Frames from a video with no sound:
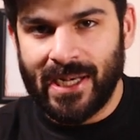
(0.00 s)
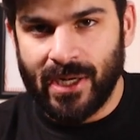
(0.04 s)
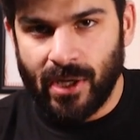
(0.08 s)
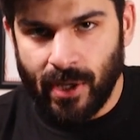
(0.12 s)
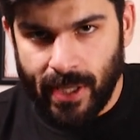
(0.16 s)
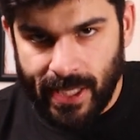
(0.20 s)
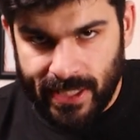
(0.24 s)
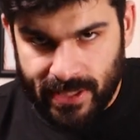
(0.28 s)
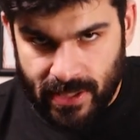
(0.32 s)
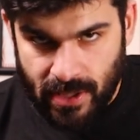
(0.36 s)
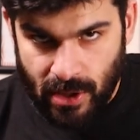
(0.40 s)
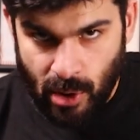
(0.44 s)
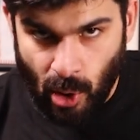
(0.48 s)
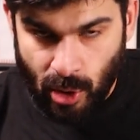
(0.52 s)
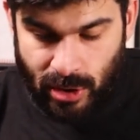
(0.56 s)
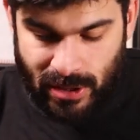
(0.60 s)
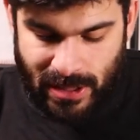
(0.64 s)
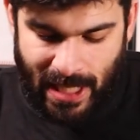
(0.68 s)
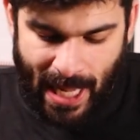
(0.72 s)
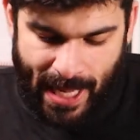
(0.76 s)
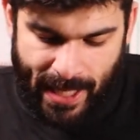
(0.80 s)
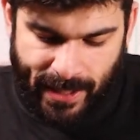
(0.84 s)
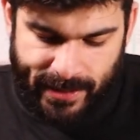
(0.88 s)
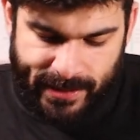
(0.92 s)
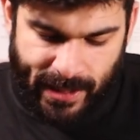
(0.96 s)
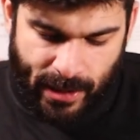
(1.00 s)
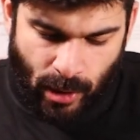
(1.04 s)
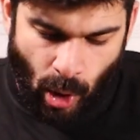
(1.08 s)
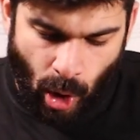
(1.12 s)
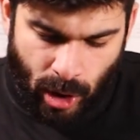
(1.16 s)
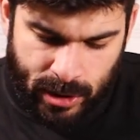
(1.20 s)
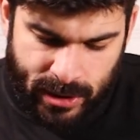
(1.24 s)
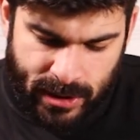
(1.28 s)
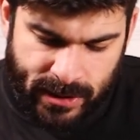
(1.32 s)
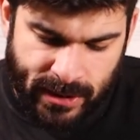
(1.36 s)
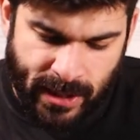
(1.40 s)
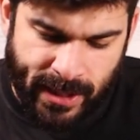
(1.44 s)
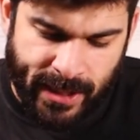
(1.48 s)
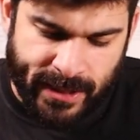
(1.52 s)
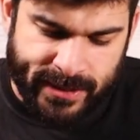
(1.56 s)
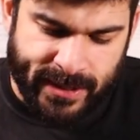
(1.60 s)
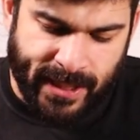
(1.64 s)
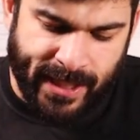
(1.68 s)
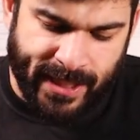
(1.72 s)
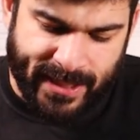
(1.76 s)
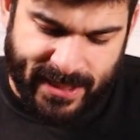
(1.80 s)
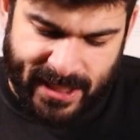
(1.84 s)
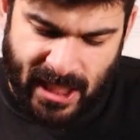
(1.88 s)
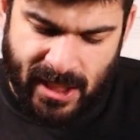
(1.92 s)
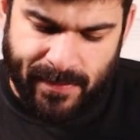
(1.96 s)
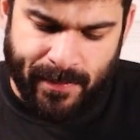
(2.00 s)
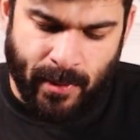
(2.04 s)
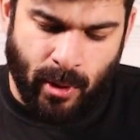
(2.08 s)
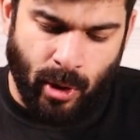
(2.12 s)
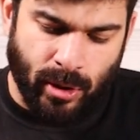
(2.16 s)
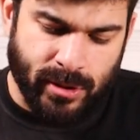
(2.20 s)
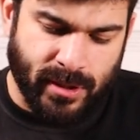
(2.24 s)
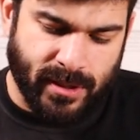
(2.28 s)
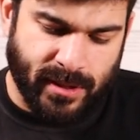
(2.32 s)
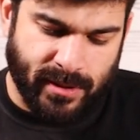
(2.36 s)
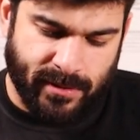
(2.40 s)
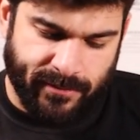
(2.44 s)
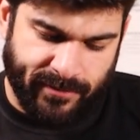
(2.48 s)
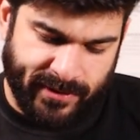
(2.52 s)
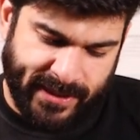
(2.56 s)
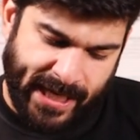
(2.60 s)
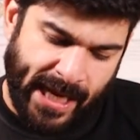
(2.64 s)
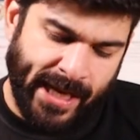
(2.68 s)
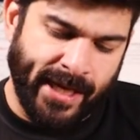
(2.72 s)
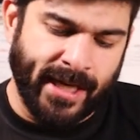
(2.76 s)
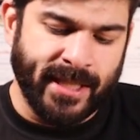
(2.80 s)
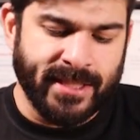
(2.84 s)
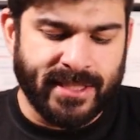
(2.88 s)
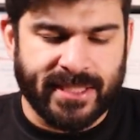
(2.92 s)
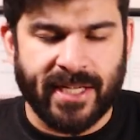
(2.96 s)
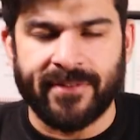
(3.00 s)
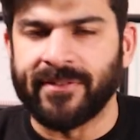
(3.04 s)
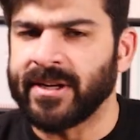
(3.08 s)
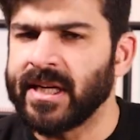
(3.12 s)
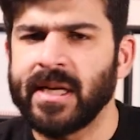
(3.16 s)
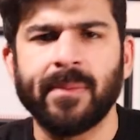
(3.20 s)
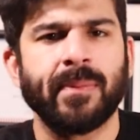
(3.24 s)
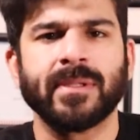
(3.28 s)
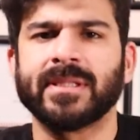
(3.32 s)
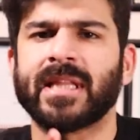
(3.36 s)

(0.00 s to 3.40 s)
it looks like that oxygen is in excess because 10 and 70,